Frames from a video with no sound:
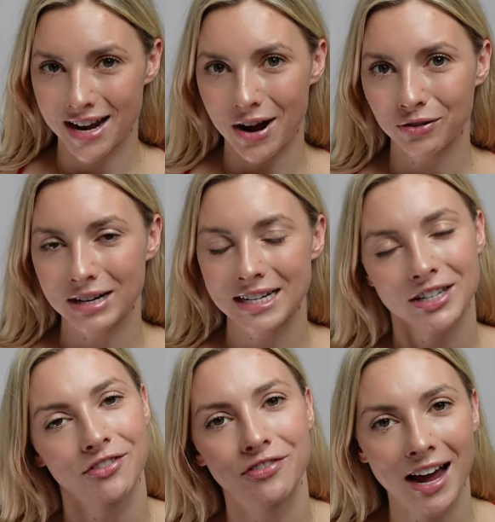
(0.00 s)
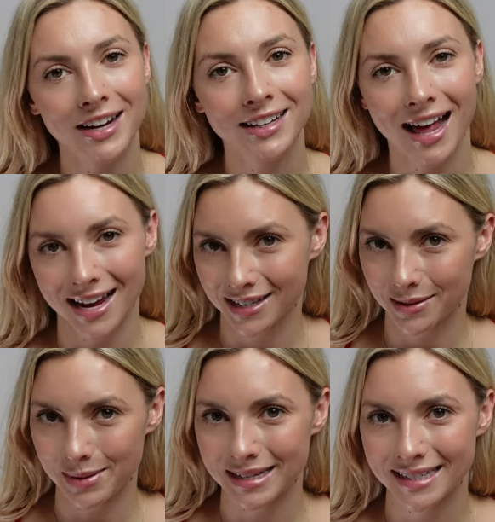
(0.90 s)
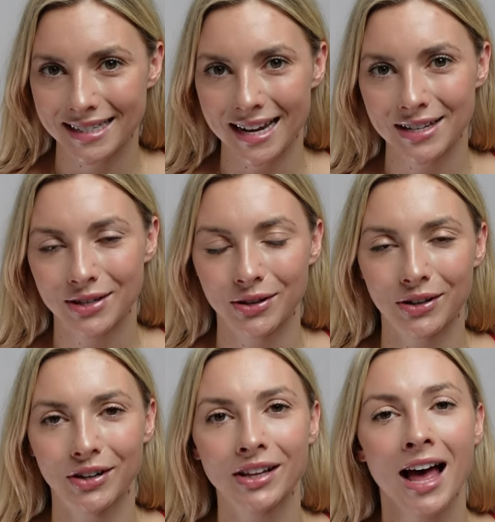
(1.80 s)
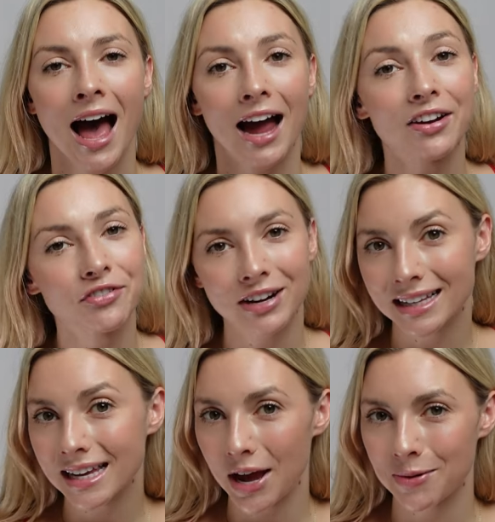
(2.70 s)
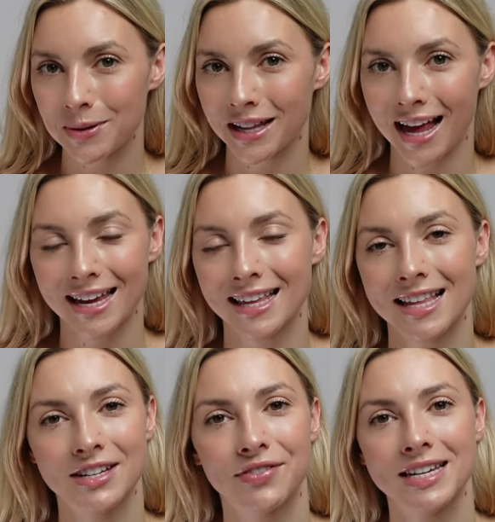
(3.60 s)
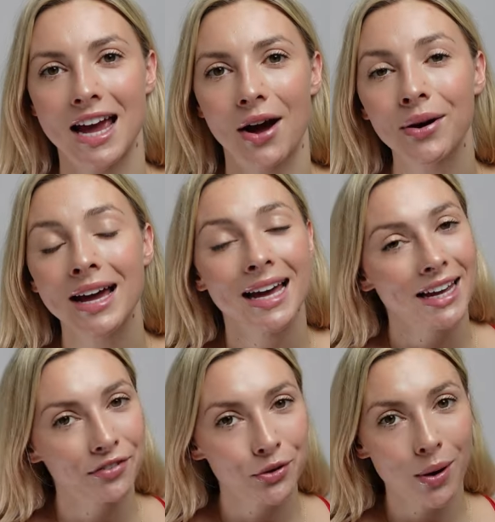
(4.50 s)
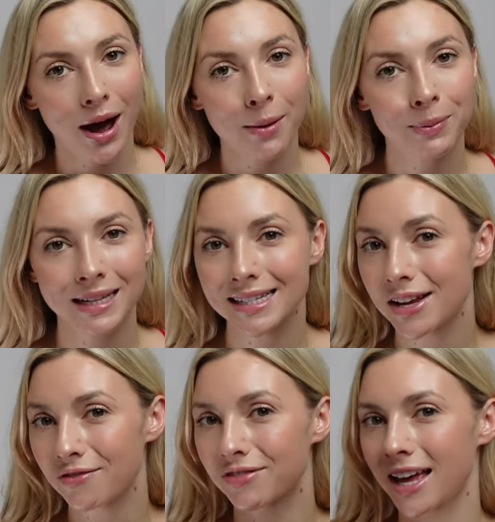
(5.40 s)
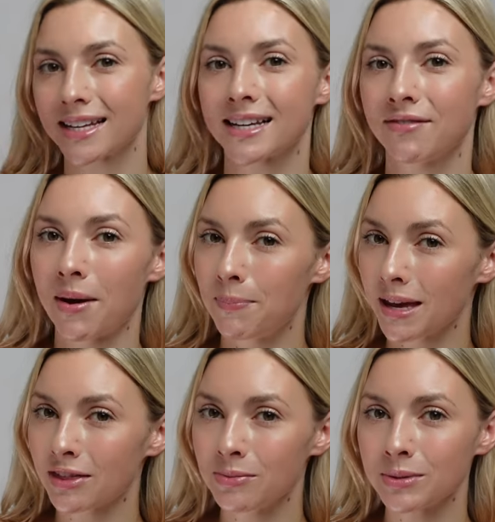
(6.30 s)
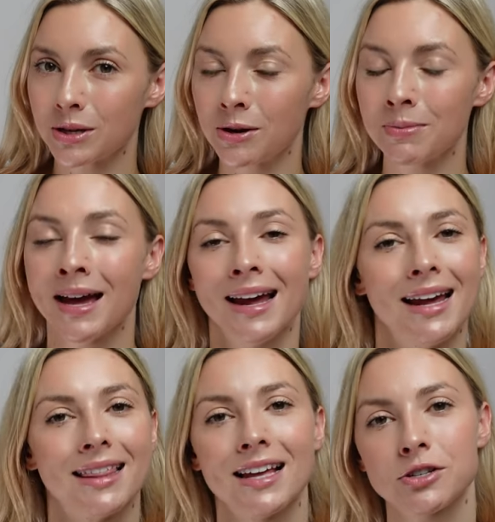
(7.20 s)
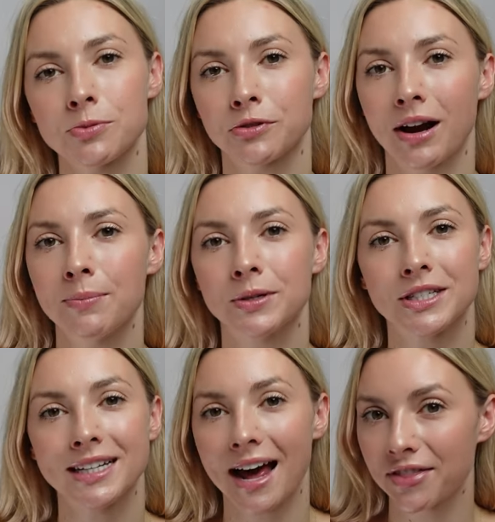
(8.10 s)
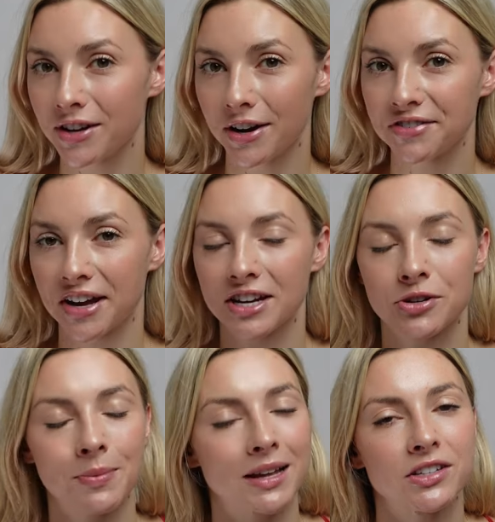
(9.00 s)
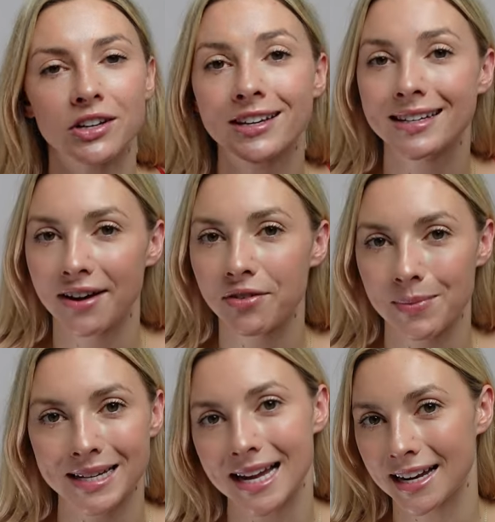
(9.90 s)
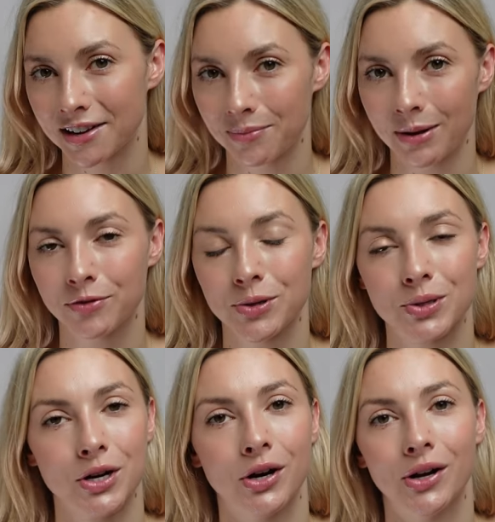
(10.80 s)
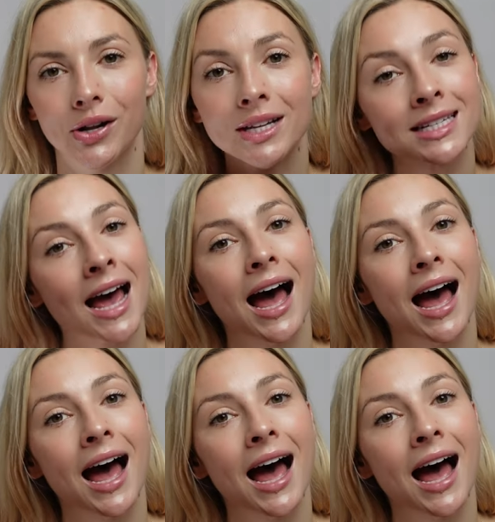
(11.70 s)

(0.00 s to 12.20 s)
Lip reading: now reached the final item in today's haul. I really hope you're liking this video. If you are, please don't forget to give it a big thumbs up, hit that subscribe button and the notification bell so you never miss any of my future hauls.